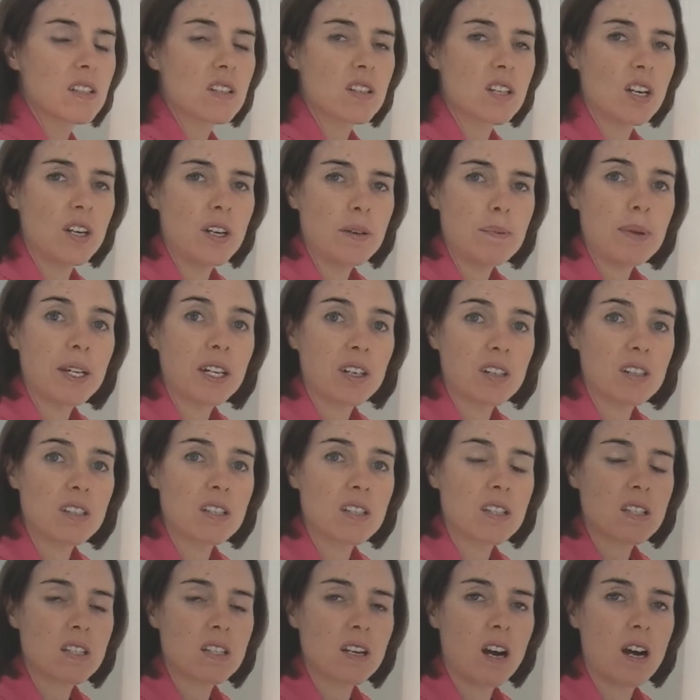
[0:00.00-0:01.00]
So
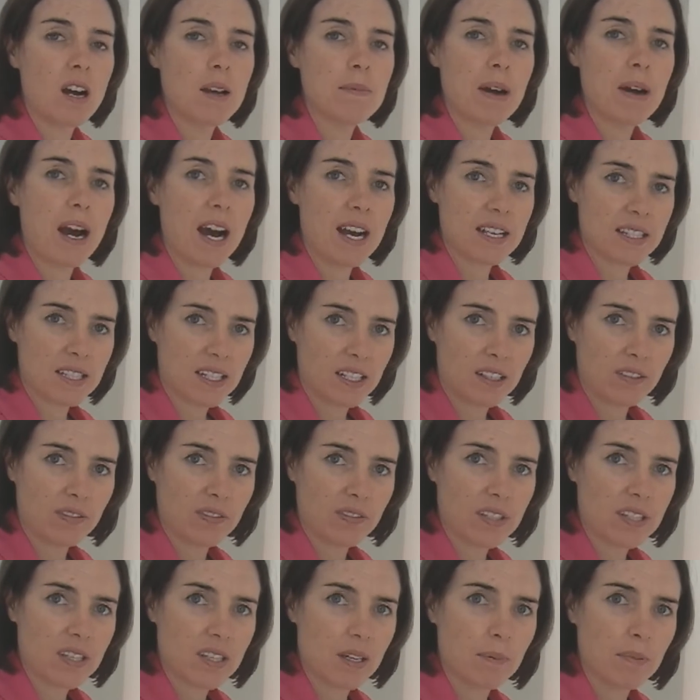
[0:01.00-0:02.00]
because I'm asking
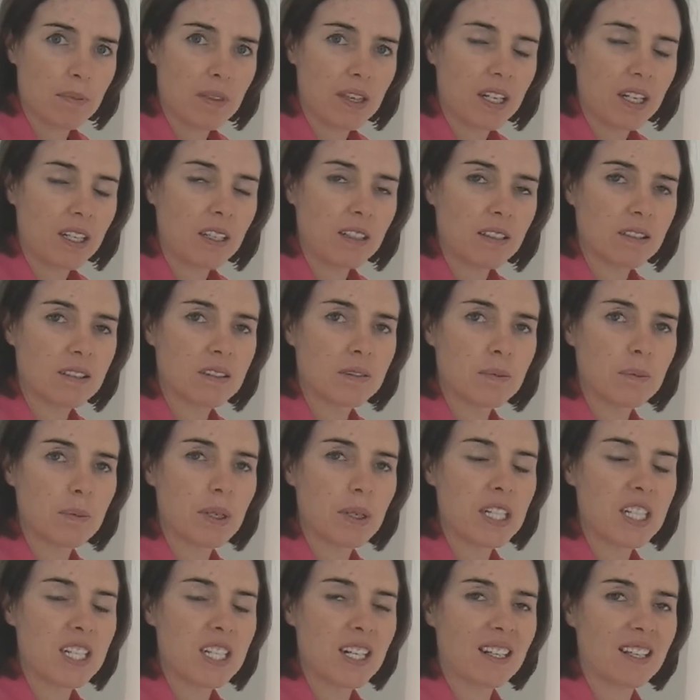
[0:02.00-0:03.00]
for something
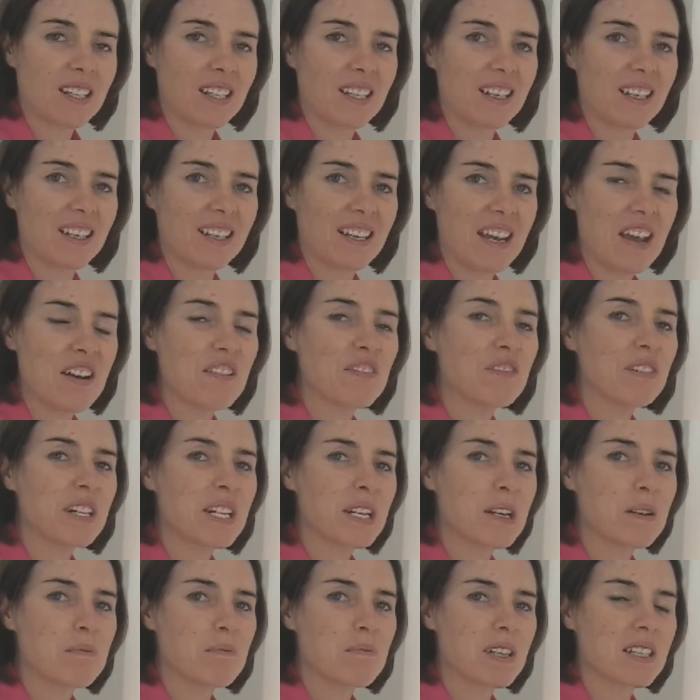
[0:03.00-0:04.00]
by checking
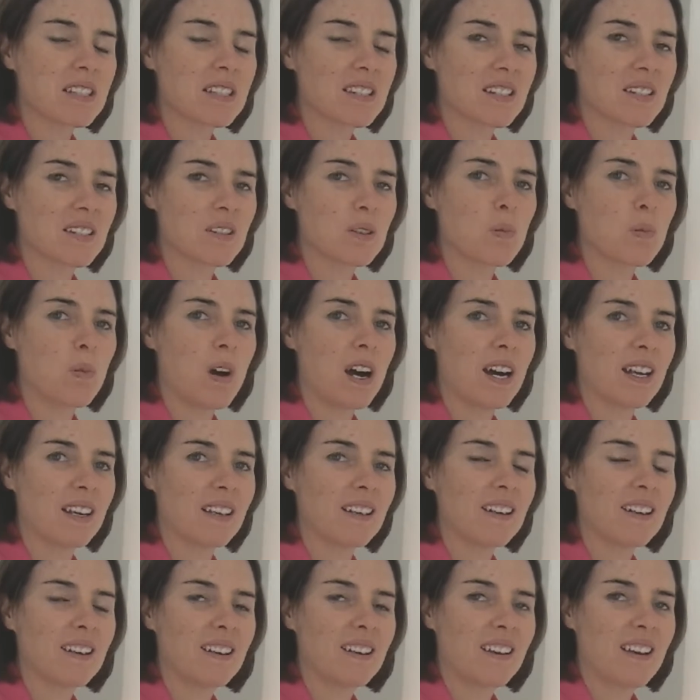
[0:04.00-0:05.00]
every number since
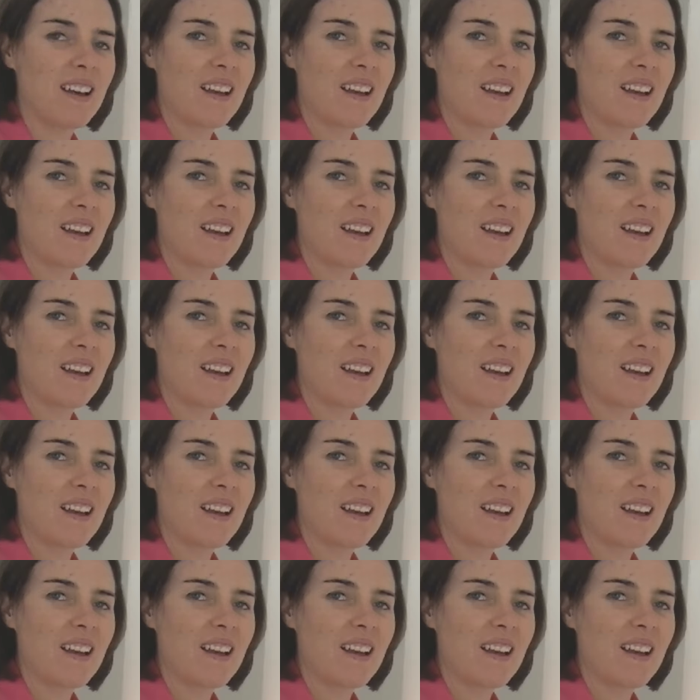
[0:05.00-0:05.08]
1,